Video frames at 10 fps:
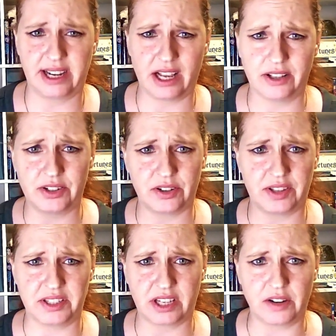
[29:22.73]
calendar
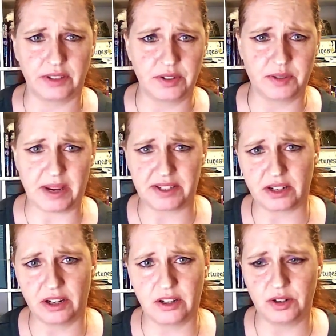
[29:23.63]
that's kind of loose based
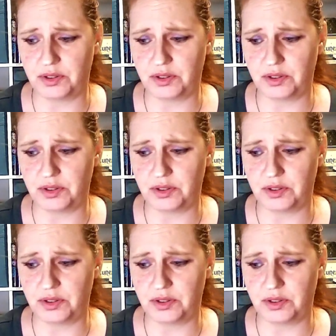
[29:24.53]
on